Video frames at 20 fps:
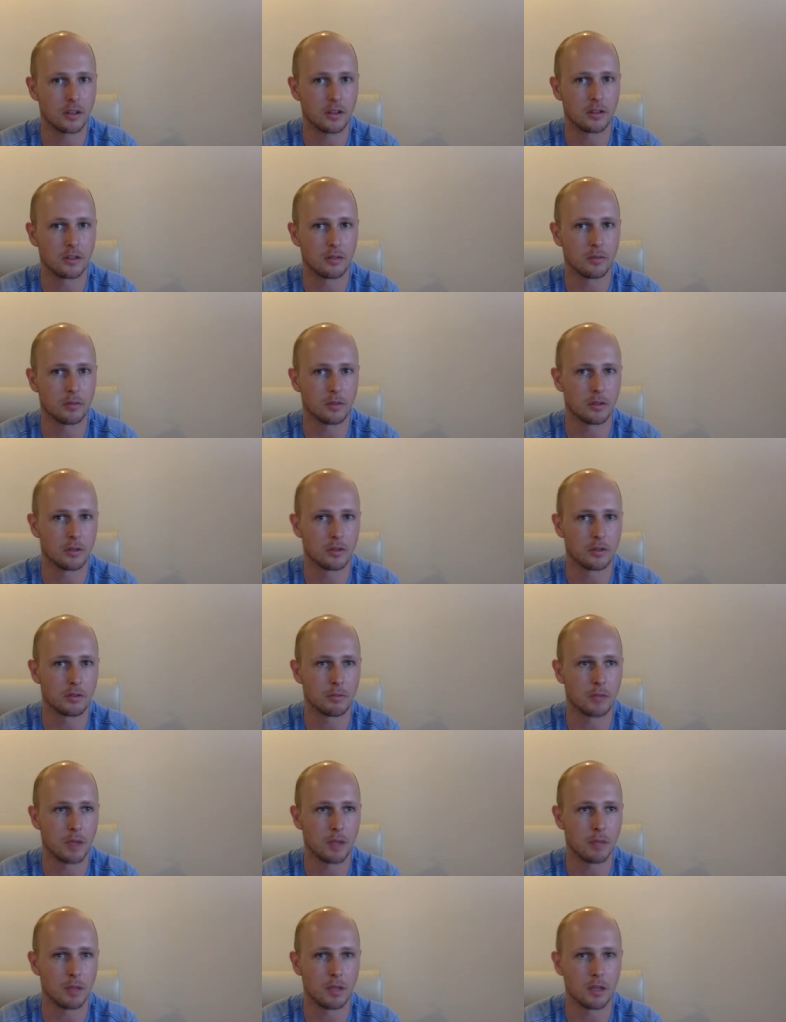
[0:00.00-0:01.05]
It was
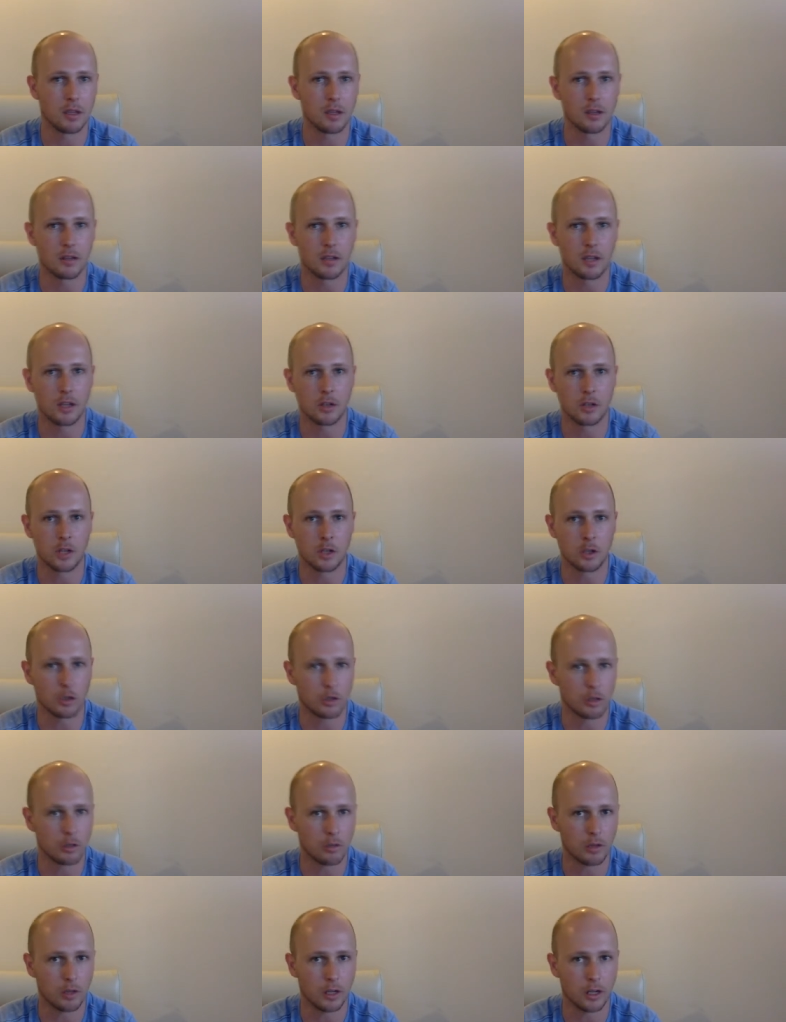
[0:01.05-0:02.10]
maybe
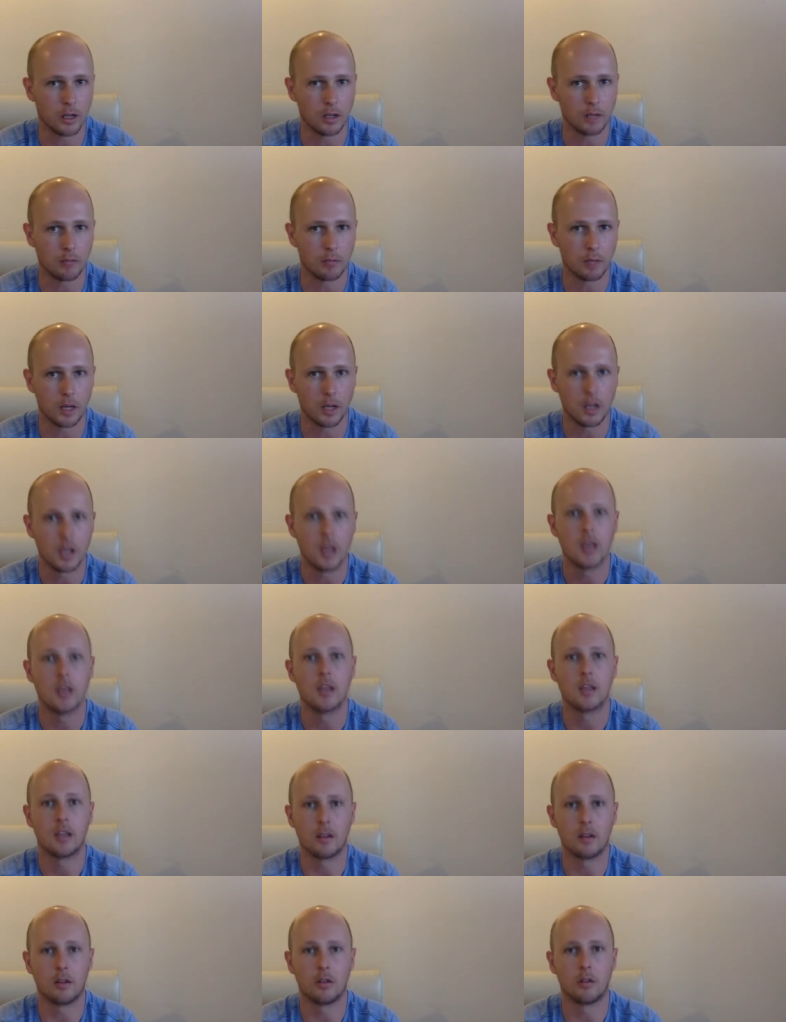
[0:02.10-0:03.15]
tangentially related, but
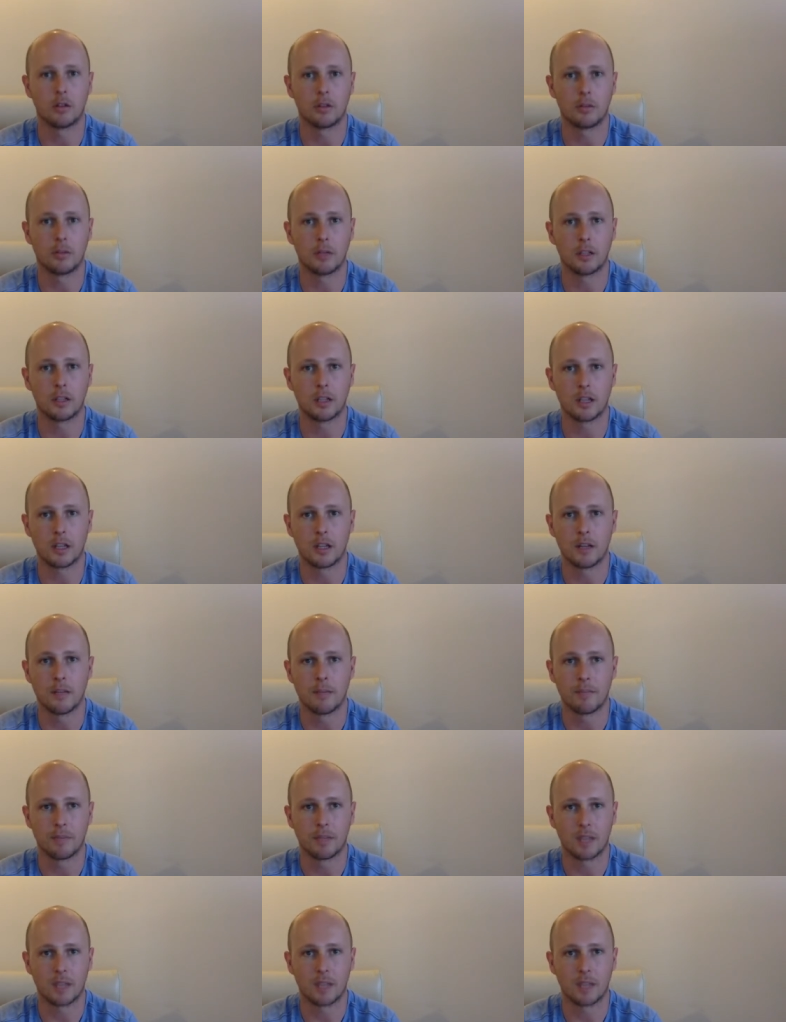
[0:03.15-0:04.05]
ultimately